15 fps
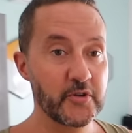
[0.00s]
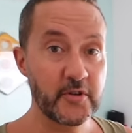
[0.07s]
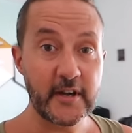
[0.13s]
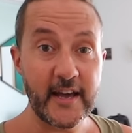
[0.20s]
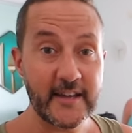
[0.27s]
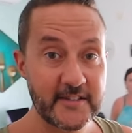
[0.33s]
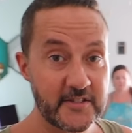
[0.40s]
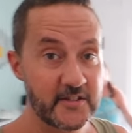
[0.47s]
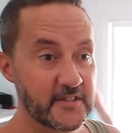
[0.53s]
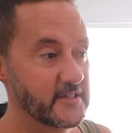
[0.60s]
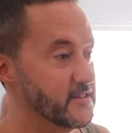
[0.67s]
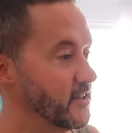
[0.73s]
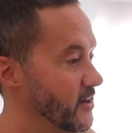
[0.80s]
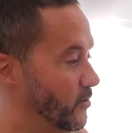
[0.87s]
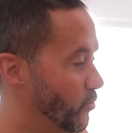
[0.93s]
you guys
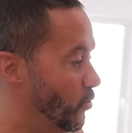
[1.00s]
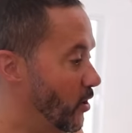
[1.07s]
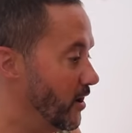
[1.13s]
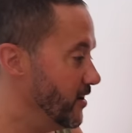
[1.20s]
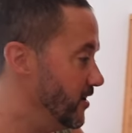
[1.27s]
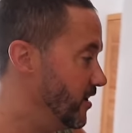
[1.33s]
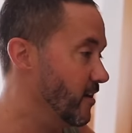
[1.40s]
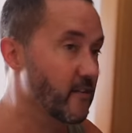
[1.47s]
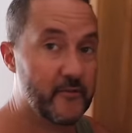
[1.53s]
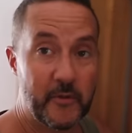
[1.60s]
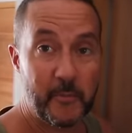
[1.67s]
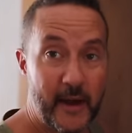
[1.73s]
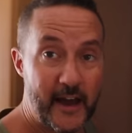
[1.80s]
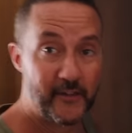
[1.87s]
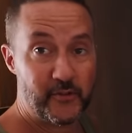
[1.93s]
just uh, one of
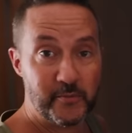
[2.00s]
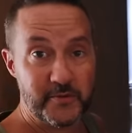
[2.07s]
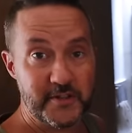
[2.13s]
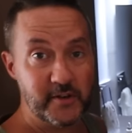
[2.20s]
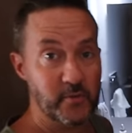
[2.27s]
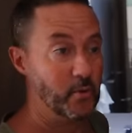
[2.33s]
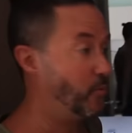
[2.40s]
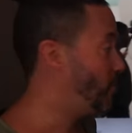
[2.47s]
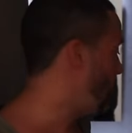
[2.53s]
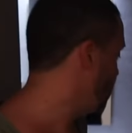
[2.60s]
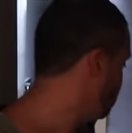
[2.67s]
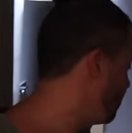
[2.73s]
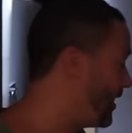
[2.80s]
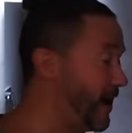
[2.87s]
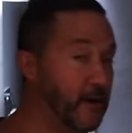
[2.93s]
the bathrooms here. We'll
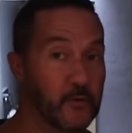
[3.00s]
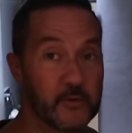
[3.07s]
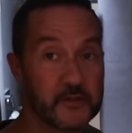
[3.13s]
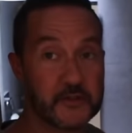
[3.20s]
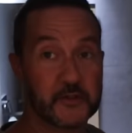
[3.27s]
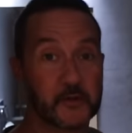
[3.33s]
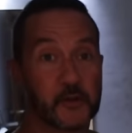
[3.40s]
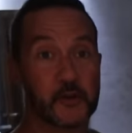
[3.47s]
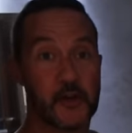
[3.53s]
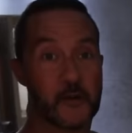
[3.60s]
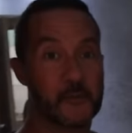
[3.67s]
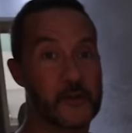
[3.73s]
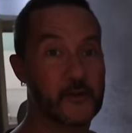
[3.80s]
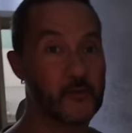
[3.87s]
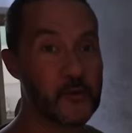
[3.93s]
walk backwards and you can
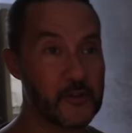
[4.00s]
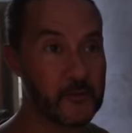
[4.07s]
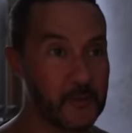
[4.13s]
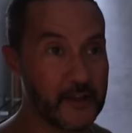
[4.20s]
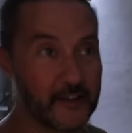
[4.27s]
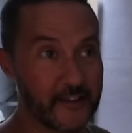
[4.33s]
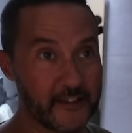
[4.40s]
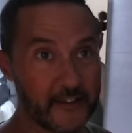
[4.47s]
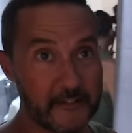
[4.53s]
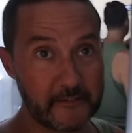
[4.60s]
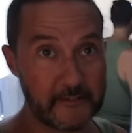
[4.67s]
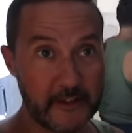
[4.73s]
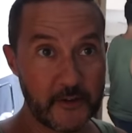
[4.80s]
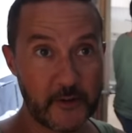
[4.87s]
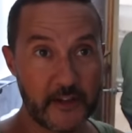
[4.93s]
come in with me. There
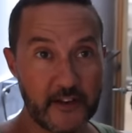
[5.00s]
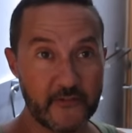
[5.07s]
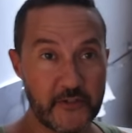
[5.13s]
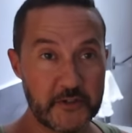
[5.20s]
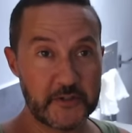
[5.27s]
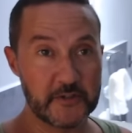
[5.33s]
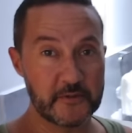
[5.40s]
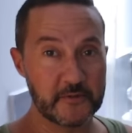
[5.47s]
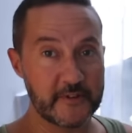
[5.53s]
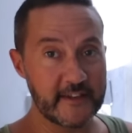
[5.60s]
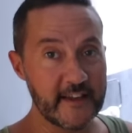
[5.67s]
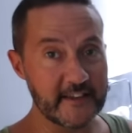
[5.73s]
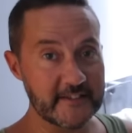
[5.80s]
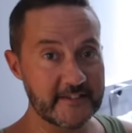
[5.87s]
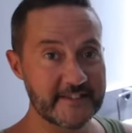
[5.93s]
we go, can I fit you?
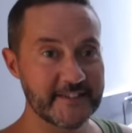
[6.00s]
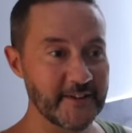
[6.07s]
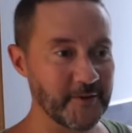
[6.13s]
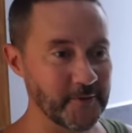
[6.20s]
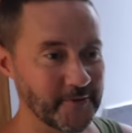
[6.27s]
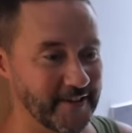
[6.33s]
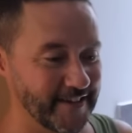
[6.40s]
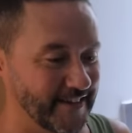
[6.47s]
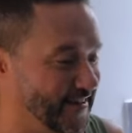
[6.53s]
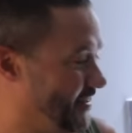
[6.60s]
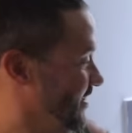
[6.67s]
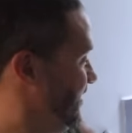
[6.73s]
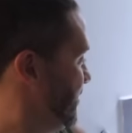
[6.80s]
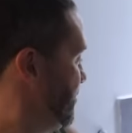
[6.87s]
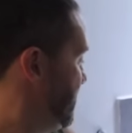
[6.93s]
Yes, so
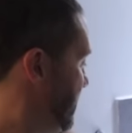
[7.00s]
here